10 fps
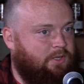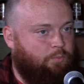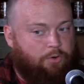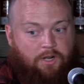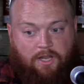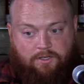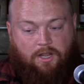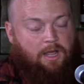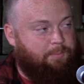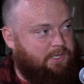We're not
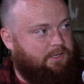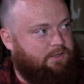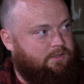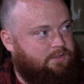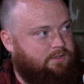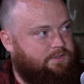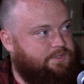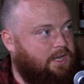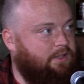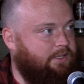copying
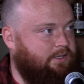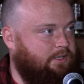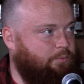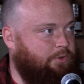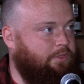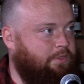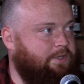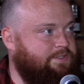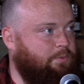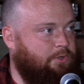Scotland with the
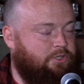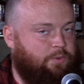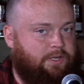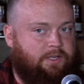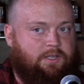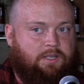things that we're doing.